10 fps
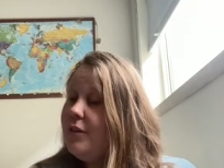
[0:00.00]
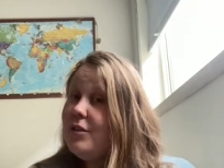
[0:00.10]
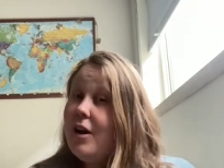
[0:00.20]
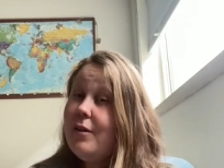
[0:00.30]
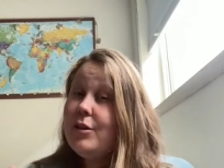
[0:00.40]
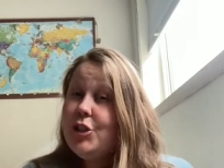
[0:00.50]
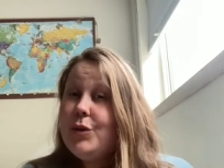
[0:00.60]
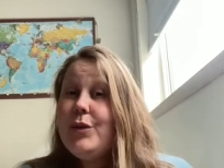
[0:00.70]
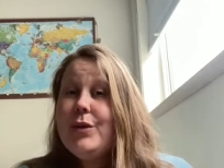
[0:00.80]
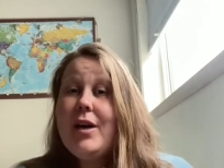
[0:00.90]
so I will show
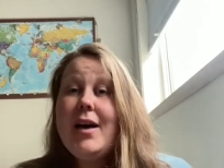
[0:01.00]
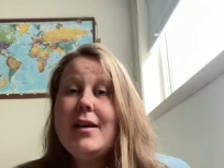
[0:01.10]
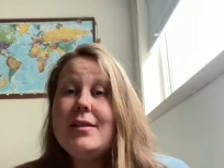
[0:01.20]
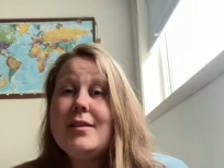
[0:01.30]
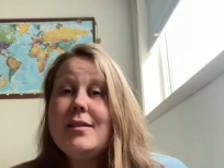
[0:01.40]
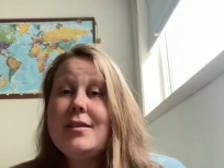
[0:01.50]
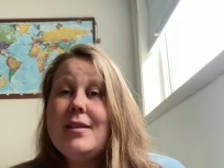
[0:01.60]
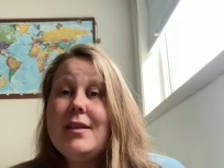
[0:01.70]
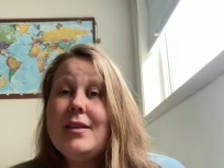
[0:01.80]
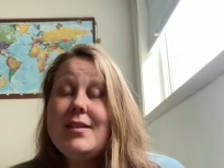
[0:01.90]
you guys
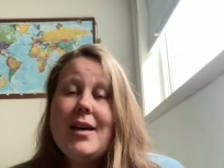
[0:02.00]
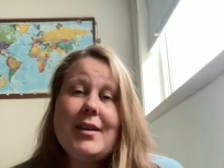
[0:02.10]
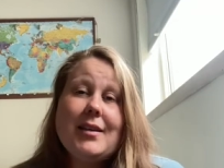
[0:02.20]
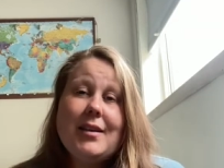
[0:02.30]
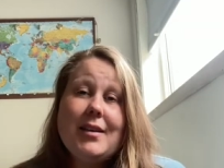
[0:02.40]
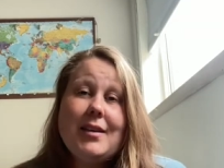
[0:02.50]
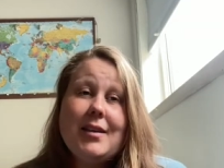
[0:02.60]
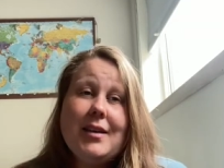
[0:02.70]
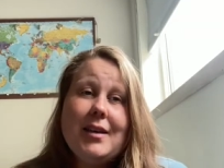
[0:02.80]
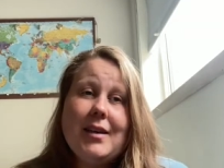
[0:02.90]
the Tack
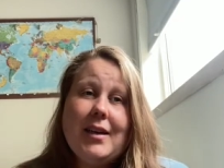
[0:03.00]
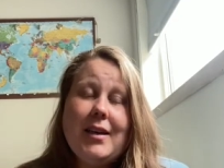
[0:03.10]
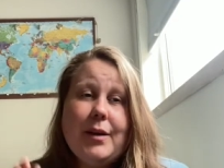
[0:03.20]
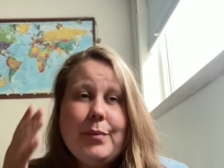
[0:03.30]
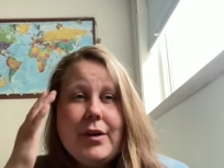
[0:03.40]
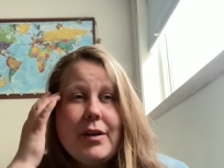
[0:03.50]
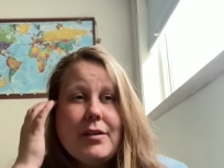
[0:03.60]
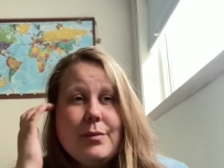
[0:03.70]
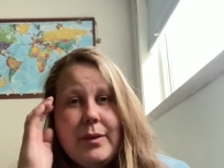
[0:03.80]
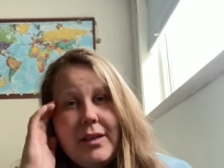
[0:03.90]
cleaning
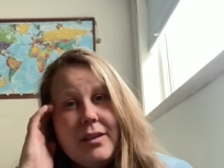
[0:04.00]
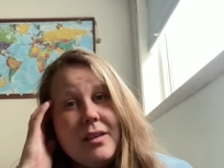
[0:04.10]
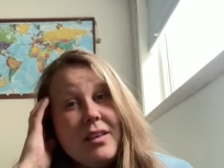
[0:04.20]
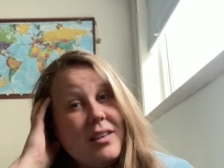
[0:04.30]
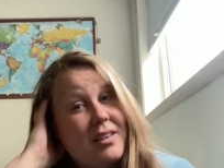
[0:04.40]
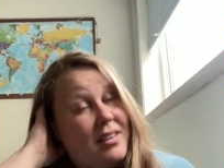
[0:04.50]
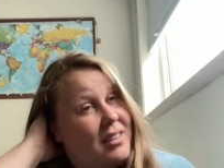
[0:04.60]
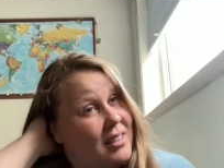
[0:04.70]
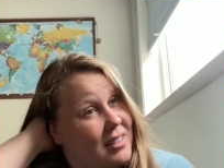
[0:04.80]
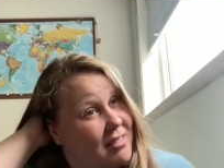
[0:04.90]
products when
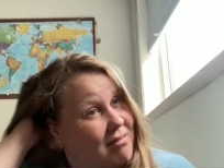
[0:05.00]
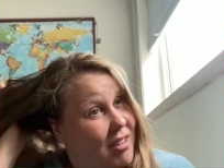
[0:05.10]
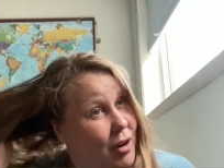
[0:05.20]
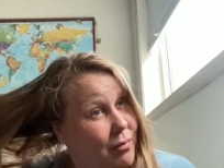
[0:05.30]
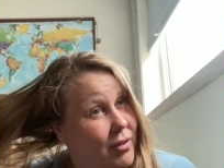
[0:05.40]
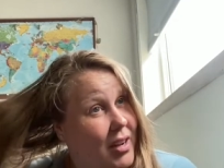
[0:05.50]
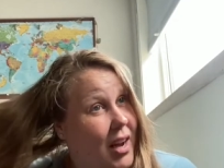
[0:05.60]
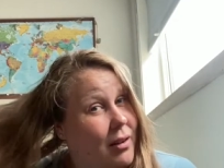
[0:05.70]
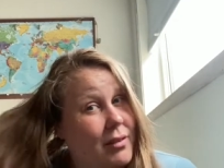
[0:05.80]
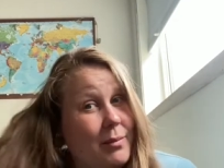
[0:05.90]
hopefully
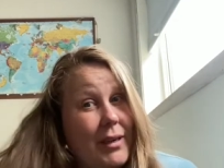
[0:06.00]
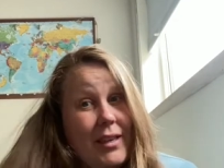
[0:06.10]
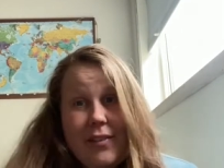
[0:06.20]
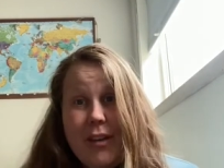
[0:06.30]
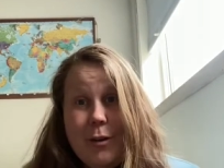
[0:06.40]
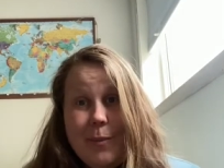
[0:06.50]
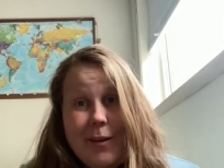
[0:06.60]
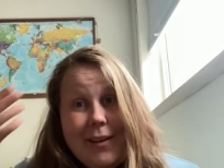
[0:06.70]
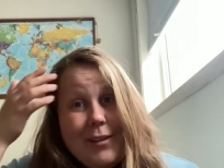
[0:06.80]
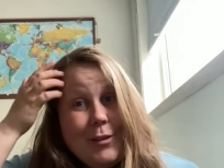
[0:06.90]
I will make a video
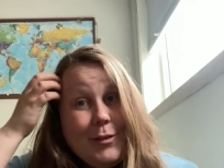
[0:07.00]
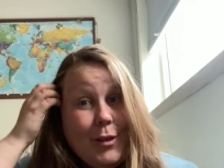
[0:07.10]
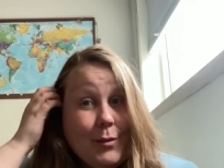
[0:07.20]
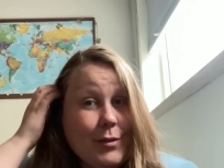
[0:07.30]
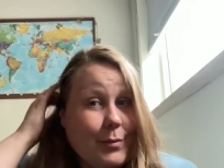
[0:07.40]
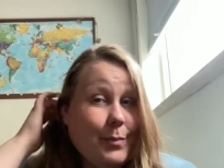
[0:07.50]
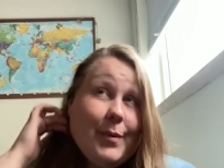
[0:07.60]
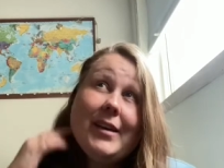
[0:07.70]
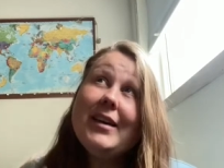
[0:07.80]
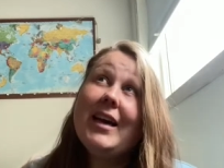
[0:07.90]
about it, who knows.
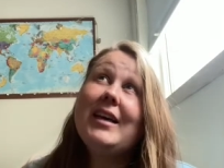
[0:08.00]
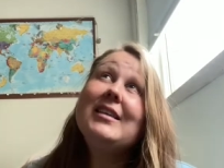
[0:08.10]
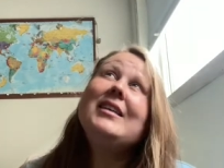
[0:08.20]
But yeah,